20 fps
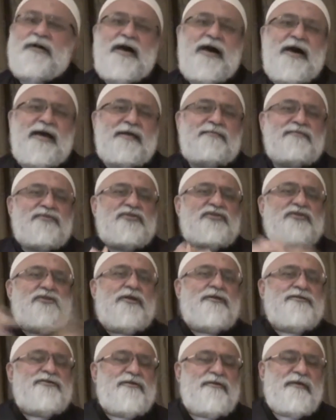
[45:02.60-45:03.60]
I am
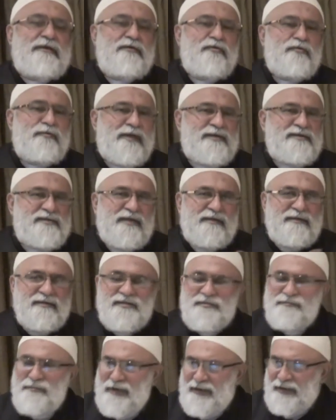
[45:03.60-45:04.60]
slaughtering you, my son
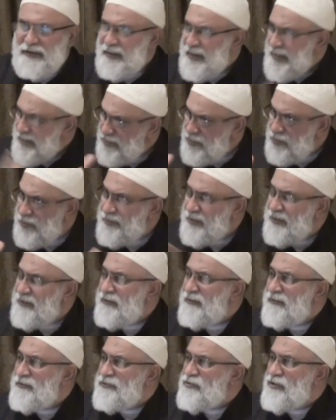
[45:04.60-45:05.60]
Ismail. I saw that
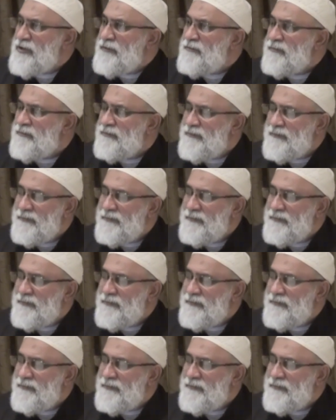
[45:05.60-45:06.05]
in a dream.